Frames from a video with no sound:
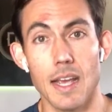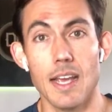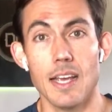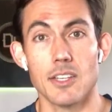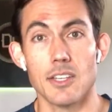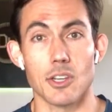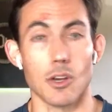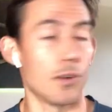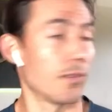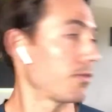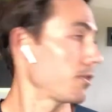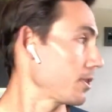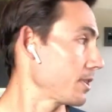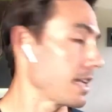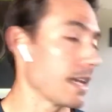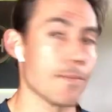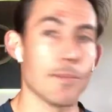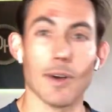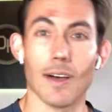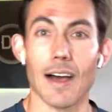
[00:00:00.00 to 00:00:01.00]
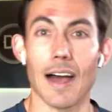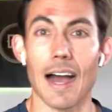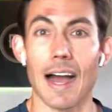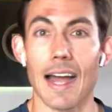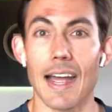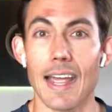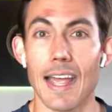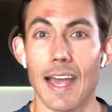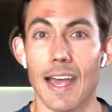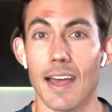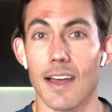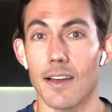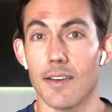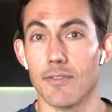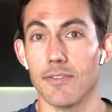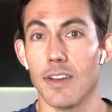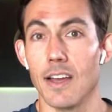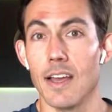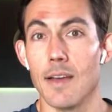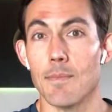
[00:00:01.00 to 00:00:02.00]
So for example, I
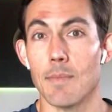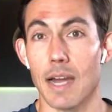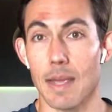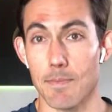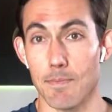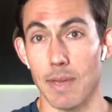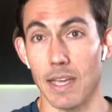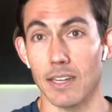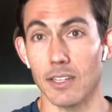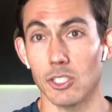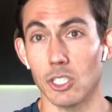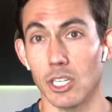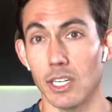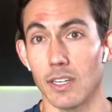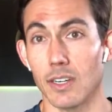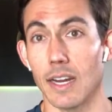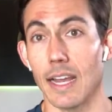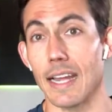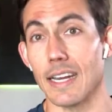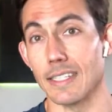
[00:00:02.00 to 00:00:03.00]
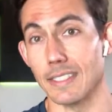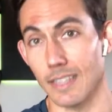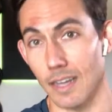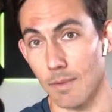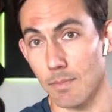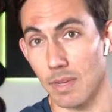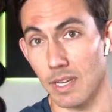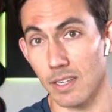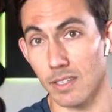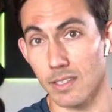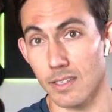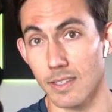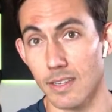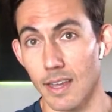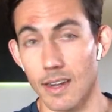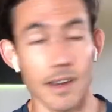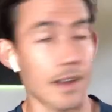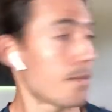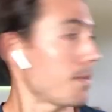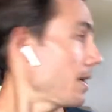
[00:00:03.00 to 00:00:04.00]
have my bench here and dumbbells
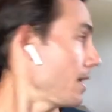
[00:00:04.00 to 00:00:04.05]
set up.